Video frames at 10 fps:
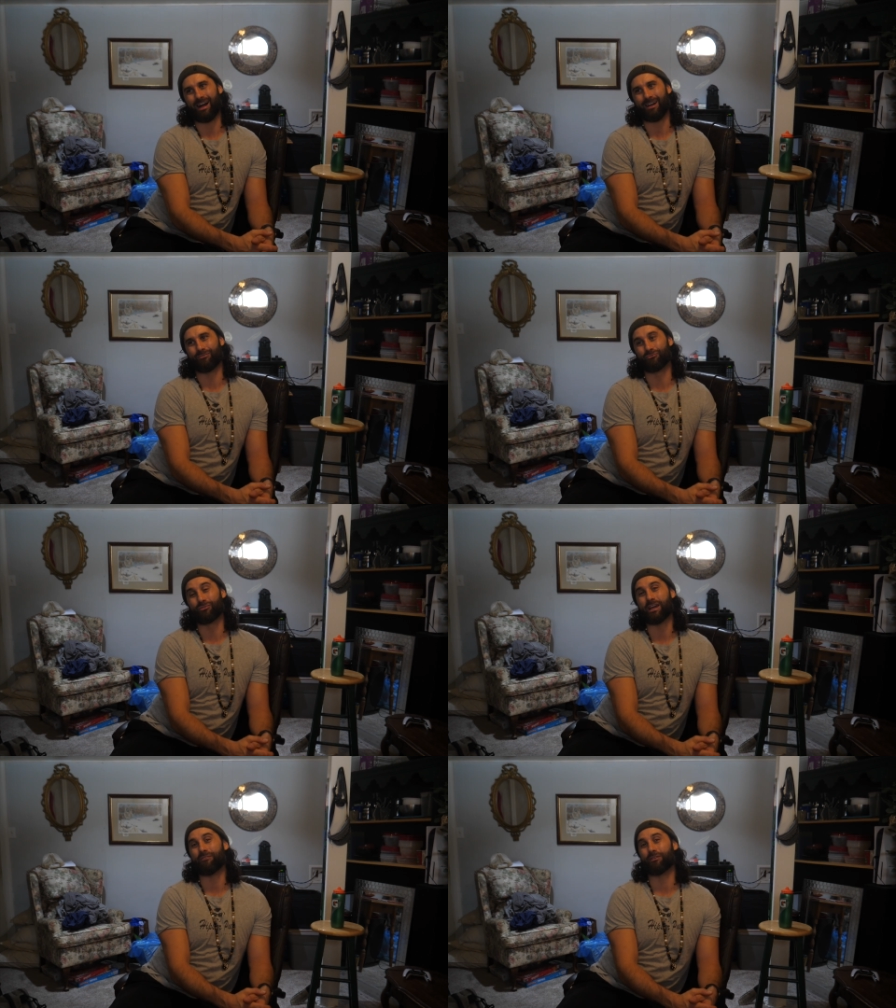I
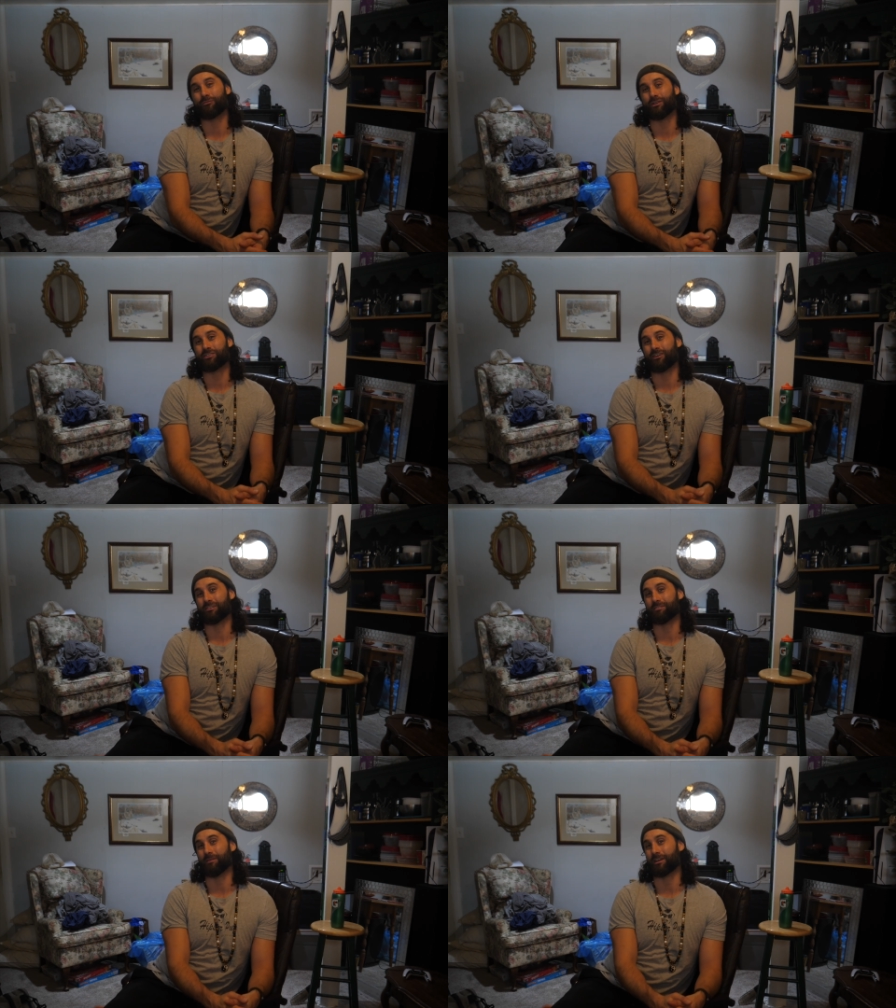definitely
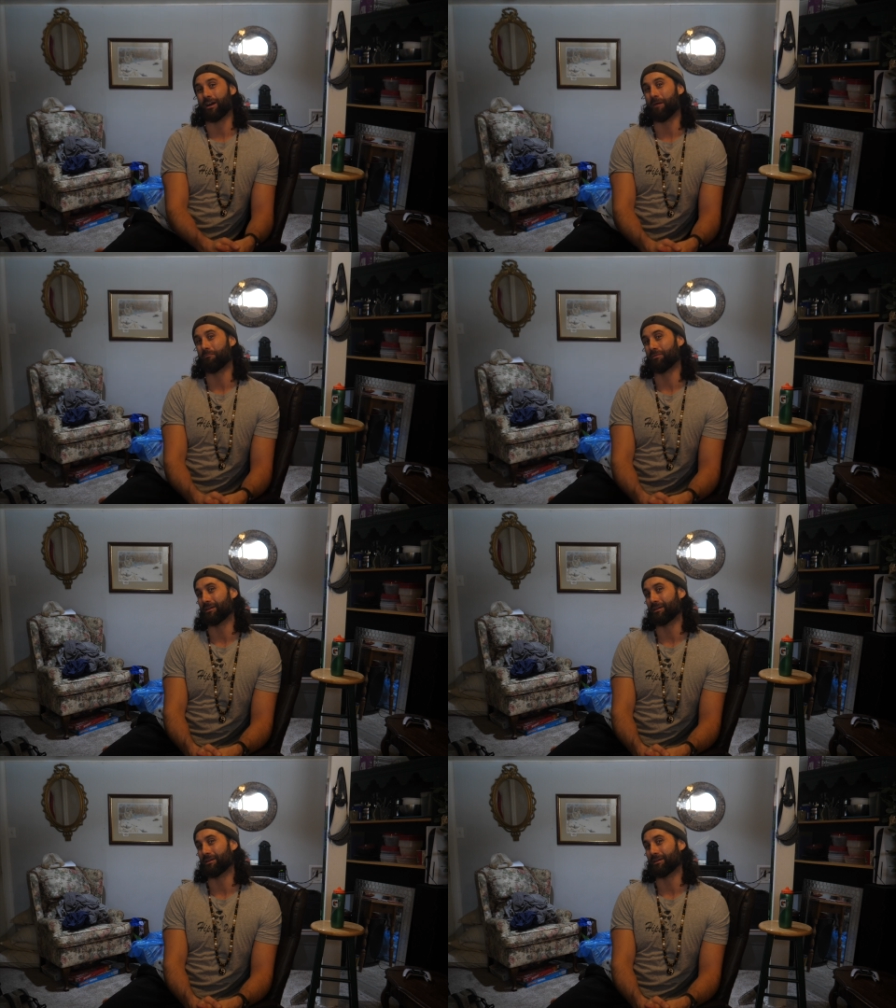recharges my cup.